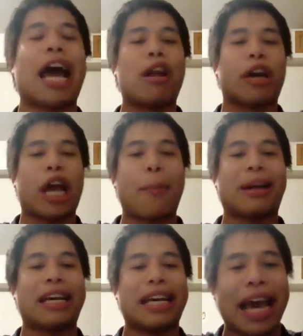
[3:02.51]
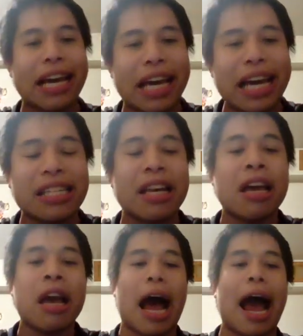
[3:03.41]
I don't care about the Yankees.
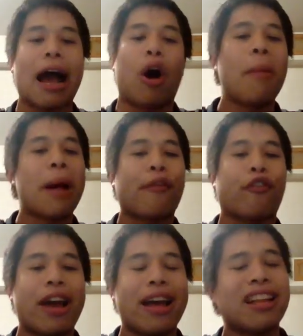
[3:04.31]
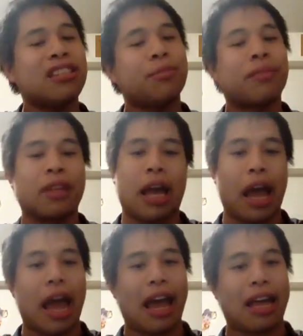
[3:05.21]
All my friends
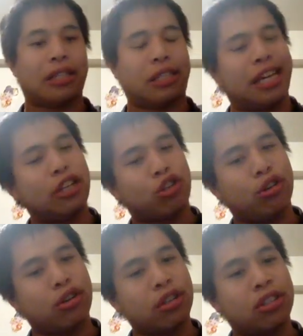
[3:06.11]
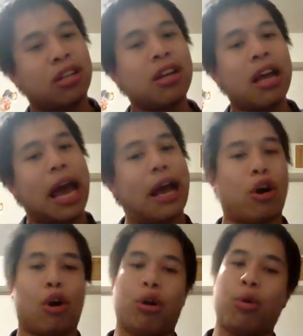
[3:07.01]
and teachers and
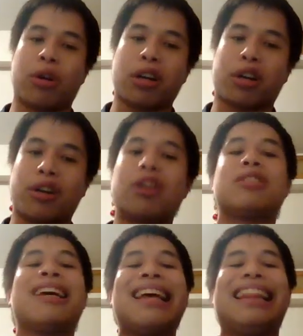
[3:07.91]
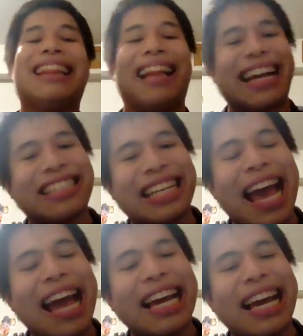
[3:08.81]
co-workers like the
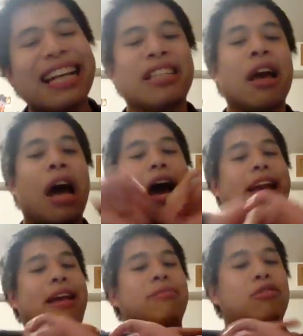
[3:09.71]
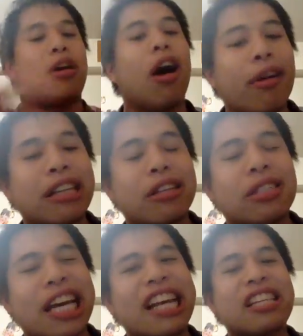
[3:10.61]
Yankees. I am sorry to
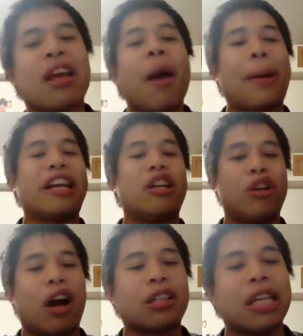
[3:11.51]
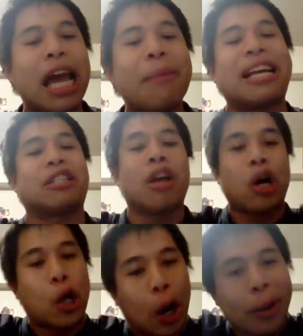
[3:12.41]
say this, but your team is
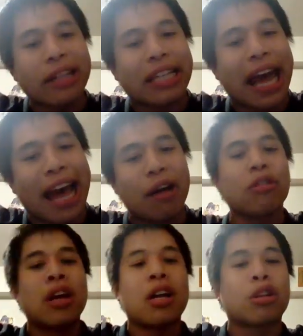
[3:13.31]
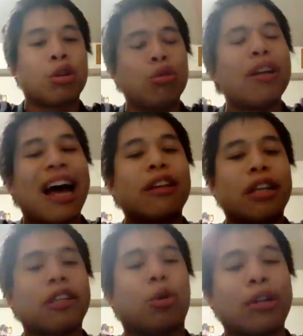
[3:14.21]
going down
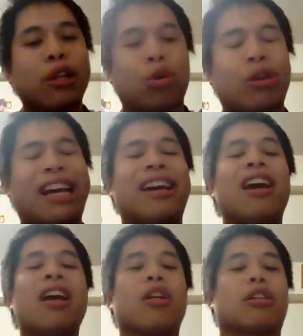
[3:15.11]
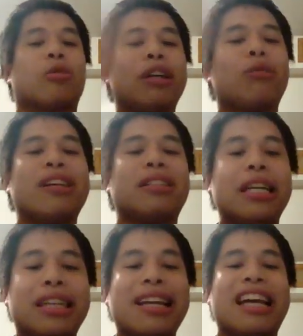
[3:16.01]
2023. The 23
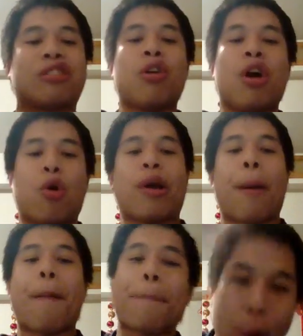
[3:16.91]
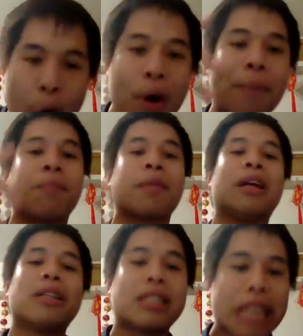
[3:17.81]
season is going boom,
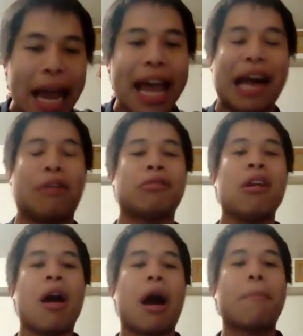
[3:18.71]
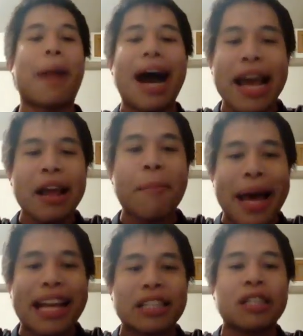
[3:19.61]
down. My
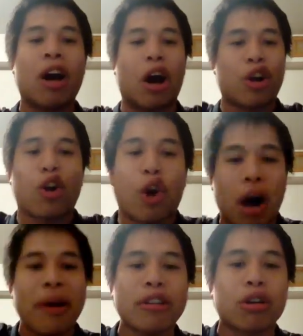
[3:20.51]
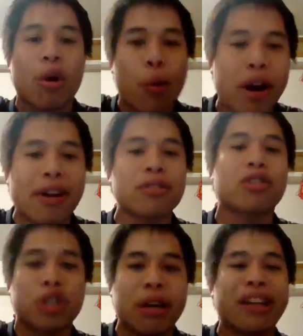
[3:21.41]
Mets are going to the World
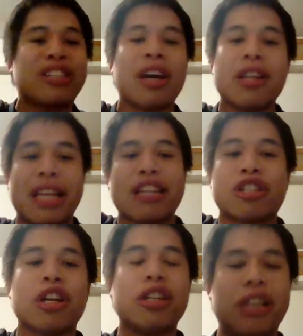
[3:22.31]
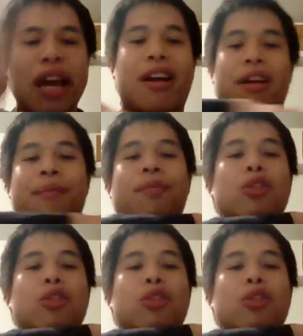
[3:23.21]
Series this year.